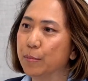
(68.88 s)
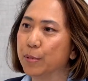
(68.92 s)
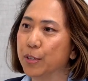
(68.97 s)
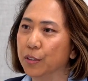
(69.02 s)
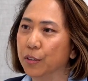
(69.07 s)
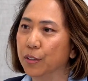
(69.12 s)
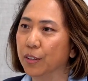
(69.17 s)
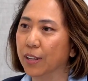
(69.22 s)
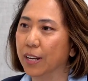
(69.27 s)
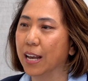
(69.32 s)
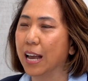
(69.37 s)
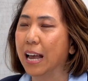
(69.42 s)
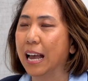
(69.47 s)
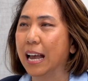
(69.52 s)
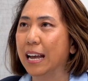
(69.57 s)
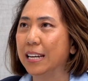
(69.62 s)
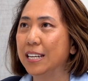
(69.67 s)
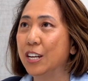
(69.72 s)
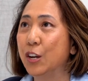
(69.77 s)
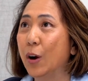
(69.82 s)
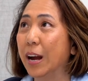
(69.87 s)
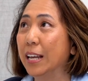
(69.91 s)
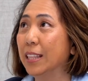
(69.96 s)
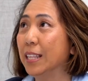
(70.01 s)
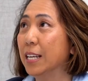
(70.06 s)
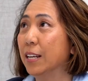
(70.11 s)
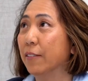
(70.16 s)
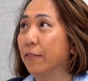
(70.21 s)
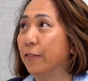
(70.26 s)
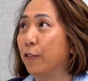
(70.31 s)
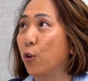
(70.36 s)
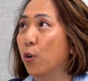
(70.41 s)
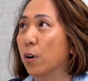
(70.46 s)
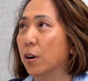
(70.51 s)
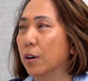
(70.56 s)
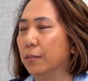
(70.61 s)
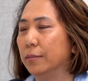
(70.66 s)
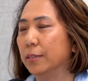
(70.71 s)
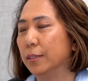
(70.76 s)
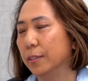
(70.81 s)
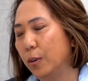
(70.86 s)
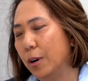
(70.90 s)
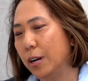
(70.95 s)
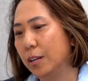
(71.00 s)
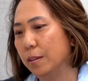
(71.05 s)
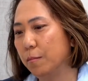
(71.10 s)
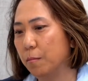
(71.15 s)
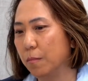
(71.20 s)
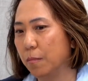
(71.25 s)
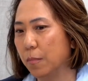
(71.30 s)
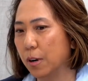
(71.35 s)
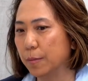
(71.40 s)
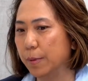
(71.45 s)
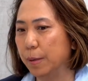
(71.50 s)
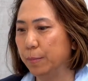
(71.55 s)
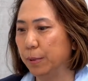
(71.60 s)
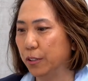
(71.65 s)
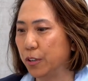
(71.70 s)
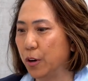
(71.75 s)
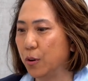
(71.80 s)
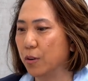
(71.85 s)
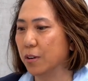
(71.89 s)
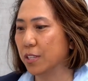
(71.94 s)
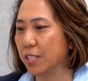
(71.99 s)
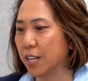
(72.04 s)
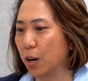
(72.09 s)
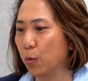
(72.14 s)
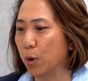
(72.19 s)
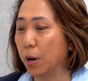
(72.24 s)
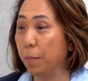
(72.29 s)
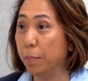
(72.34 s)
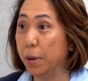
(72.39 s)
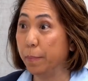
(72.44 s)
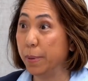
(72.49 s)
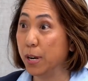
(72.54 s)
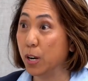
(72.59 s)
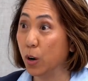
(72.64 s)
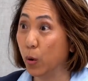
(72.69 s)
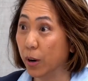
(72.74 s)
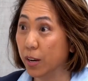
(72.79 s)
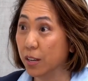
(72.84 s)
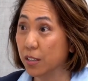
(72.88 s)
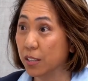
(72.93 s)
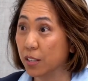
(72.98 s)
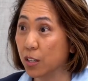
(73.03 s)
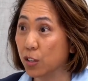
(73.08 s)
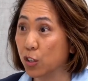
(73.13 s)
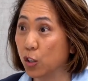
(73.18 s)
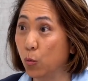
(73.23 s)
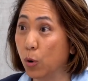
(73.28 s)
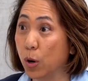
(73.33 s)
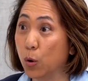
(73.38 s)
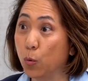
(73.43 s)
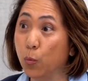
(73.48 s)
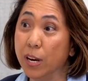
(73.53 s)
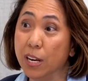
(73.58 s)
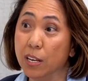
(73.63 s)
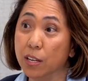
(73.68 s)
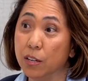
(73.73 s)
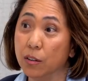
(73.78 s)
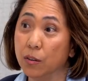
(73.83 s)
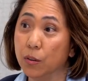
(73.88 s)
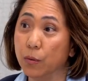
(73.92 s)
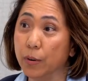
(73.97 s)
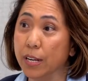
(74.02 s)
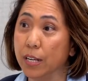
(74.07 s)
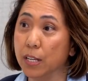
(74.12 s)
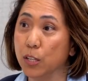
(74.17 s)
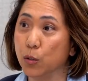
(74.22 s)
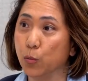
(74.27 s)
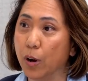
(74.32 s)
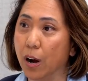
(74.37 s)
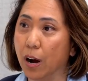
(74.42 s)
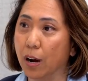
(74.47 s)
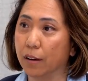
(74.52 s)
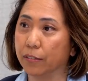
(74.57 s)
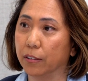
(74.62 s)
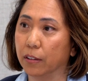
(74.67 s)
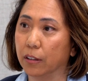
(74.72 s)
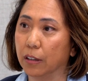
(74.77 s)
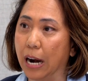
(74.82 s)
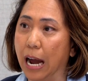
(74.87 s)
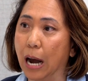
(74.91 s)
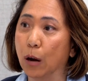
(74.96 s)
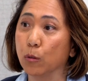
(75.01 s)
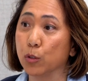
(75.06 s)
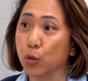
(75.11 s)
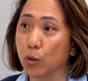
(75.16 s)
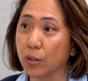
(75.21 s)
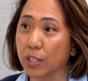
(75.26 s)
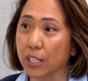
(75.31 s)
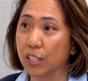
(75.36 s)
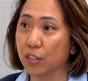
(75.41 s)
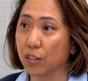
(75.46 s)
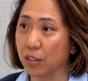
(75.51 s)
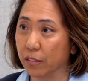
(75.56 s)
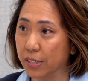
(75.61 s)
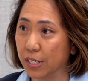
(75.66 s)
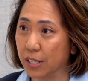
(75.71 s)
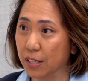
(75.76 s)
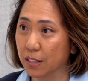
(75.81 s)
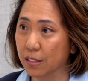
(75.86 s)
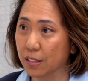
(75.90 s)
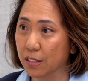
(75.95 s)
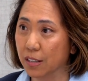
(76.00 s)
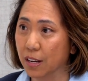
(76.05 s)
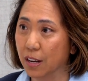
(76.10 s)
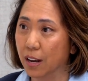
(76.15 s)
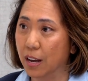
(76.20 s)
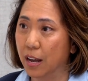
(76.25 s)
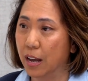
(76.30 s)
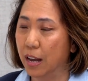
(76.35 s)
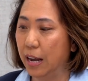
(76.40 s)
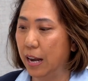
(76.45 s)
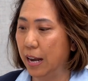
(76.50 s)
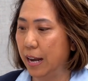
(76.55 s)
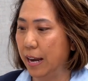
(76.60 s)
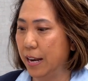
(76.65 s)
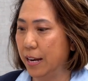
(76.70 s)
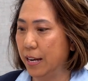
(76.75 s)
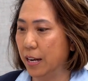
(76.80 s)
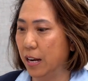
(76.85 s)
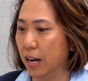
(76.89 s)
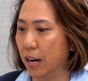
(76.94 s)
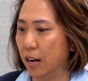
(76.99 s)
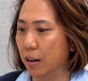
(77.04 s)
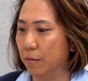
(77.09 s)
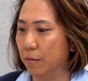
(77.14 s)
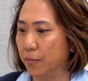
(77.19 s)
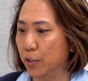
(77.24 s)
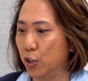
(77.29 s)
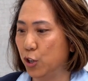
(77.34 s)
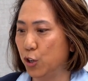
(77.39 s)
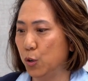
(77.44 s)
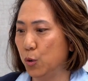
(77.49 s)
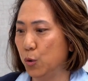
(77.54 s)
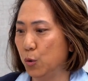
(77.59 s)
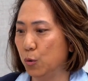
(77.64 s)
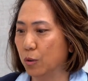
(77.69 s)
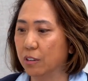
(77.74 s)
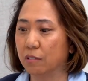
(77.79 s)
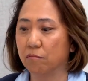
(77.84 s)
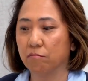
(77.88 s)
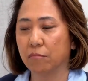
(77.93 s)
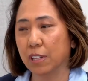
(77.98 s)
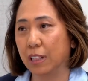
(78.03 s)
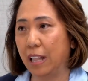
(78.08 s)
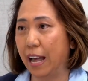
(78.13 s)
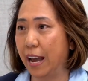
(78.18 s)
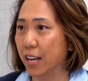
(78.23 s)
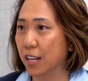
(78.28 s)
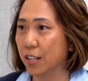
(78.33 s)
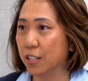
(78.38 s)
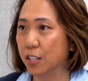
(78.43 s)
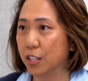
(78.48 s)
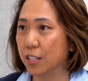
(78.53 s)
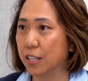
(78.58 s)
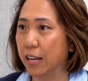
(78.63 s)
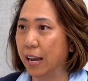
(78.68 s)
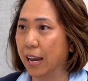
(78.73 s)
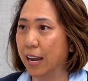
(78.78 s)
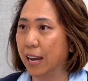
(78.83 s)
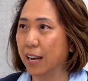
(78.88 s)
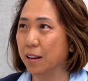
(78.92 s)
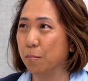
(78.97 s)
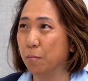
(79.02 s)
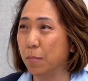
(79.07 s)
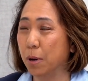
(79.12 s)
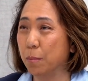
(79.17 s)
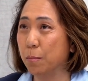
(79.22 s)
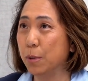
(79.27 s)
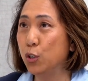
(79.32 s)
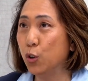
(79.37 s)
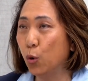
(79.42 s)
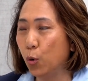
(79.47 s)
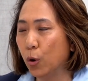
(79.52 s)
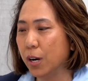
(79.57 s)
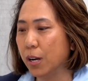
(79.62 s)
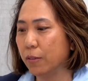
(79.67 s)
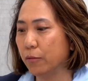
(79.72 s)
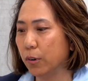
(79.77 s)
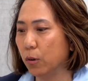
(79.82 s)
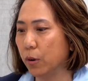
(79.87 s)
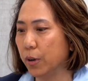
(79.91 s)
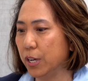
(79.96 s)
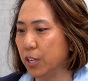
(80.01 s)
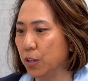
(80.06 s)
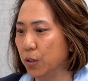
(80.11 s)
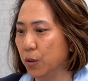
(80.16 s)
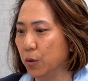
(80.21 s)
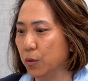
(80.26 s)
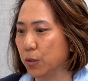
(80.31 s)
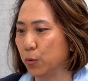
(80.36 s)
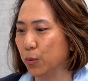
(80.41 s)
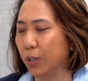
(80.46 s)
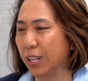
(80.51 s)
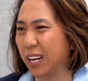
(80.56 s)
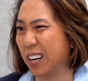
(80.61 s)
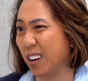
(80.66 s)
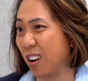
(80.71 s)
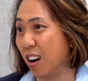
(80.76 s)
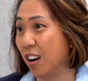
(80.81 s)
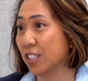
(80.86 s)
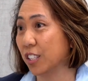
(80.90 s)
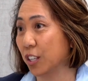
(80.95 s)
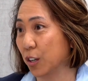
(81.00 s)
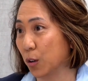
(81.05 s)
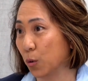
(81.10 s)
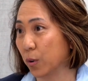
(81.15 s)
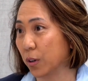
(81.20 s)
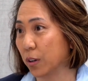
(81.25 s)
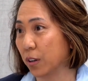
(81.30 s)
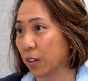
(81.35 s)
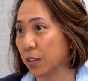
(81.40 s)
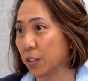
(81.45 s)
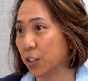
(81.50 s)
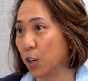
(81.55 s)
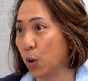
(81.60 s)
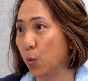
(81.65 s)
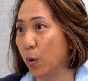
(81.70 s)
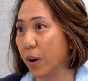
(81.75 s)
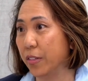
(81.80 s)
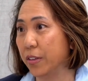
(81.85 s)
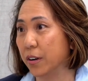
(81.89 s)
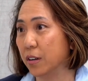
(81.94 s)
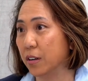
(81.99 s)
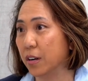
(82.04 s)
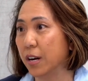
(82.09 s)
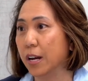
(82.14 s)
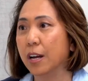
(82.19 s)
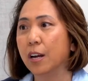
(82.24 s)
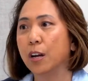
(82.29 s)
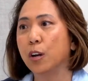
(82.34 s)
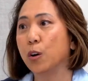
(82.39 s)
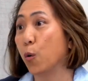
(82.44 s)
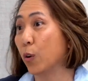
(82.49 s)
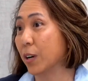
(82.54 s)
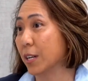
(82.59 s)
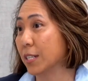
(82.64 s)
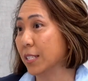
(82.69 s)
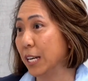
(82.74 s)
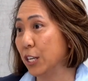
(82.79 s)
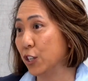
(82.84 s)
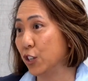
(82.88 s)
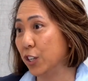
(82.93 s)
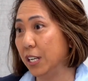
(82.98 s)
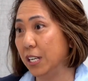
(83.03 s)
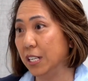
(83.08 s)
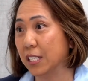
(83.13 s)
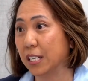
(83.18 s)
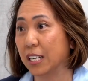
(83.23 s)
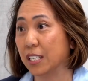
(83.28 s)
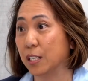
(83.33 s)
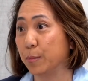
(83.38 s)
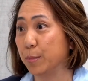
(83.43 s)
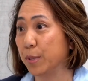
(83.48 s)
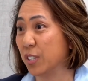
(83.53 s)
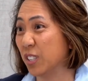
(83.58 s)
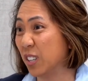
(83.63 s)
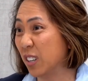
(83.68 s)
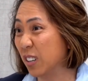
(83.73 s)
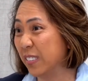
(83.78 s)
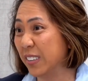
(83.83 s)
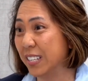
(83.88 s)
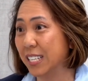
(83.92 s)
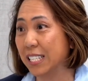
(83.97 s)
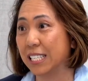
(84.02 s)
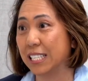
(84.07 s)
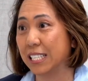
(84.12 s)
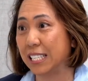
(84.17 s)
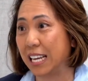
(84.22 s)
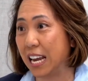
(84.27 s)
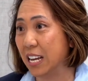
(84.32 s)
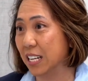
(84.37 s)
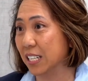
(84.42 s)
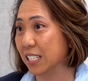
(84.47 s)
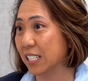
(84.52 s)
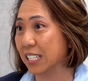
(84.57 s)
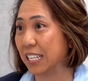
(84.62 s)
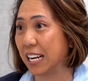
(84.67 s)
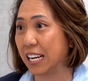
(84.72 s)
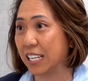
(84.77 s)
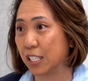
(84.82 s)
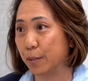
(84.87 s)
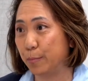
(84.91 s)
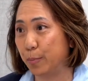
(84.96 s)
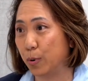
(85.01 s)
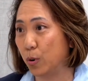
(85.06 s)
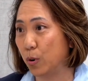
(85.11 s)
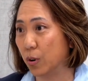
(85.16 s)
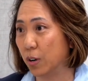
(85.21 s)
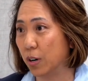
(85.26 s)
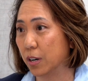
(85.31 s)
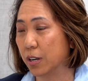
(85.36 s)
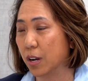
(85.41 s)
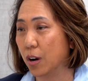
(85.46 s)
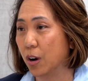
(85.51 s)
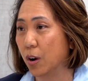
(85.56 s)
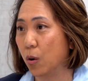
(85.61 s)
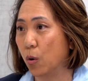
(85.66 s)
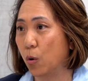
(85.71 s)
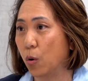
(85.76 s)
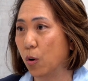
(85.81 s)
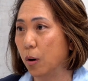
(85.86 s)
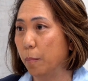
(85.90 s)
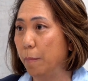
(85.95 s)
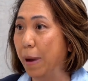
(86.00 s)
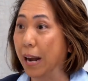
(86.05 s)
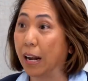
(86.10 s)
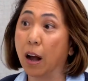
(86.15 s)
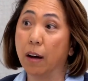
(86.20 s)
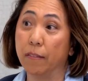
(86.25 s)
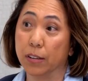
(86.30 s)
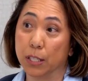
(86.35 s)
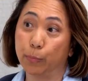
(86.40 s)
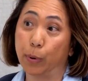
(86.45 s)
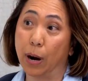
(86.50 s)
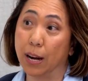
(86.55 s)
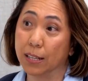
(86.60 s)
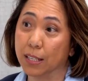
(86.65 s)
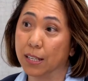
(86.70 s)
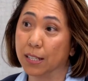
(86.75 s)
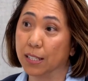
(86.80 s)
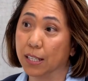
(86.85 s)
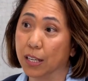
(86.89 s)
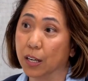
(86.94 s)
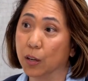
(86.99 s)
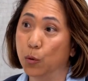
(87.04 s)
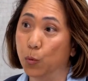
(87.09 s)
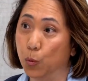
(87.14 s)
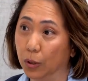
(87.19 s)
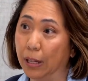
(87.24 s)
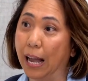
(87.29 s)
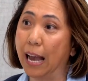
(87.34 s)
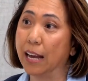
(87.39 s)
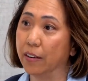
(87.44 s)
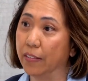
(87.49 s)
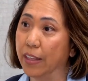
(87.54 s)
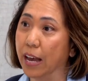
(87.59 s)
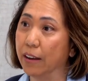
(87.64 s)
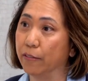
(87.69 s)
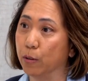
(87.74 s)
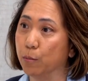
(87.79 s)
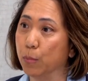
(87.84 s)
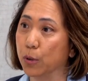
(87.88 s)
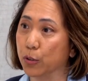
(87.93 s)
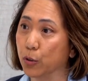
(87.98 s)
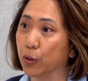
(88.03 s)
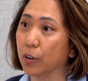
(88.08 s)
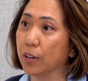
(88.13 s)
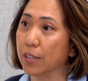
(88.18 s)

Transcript: absolutely. I think most people don't understand what a BPO is. So what we do is we offer outsourcing services and to clients, and a majority of what we do is really kind of call center work. So whether an organization needs customer service, sales, tech support, or back office processing, we'll handle that for most